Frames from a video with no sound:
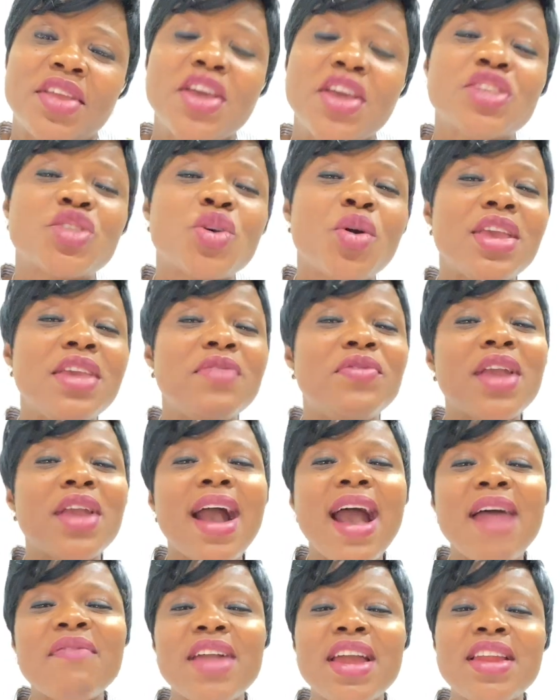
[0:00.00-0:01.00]
So if you
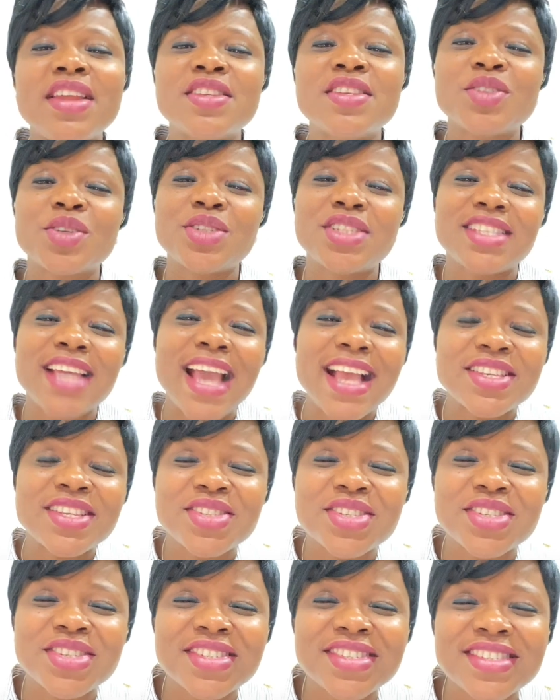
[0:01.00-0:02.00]
have any
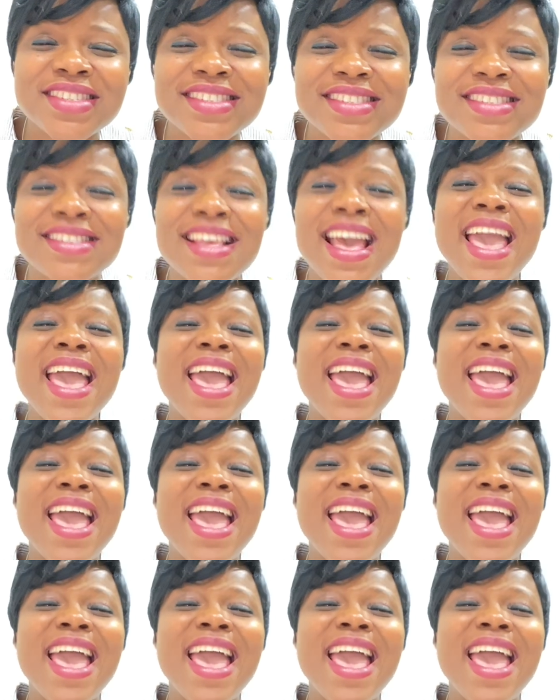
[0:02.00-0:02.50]
suggestions,